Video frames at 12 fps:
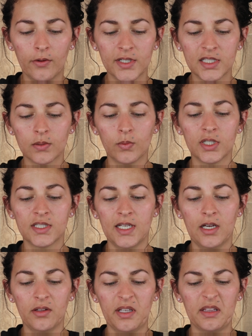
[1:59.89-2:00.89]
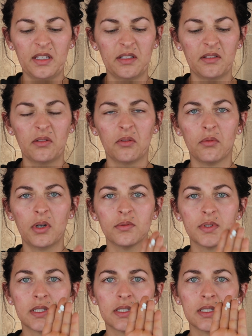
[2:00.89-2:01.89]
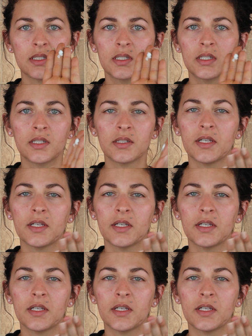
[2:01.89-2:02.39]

It always squirts out like that gross,